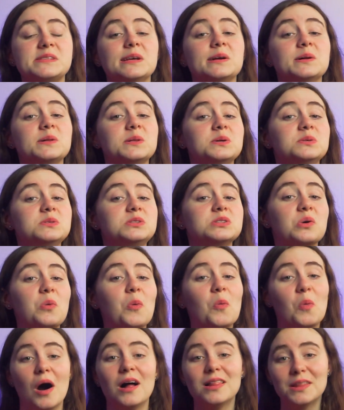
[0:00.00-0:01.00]
includes
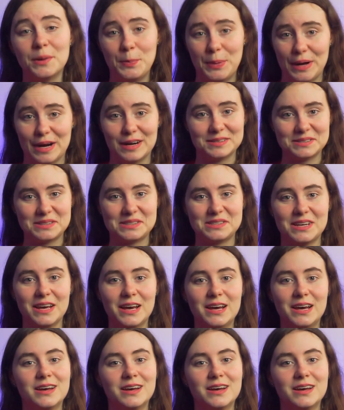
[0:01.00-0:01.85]
koala bears.